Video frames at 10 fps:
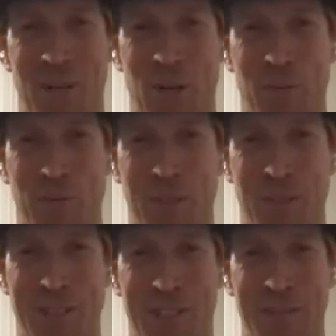hopefully
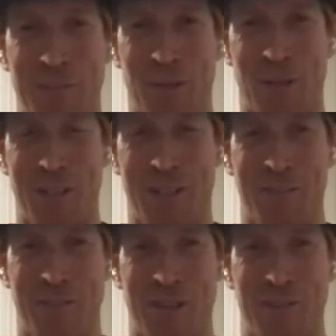I can get by and
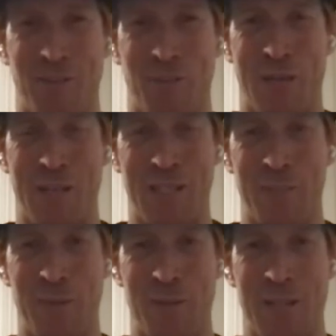never have to
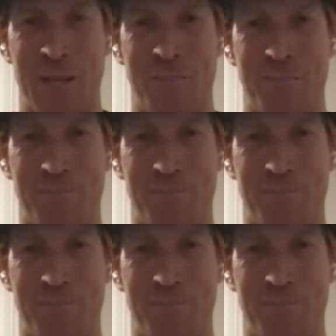experience that.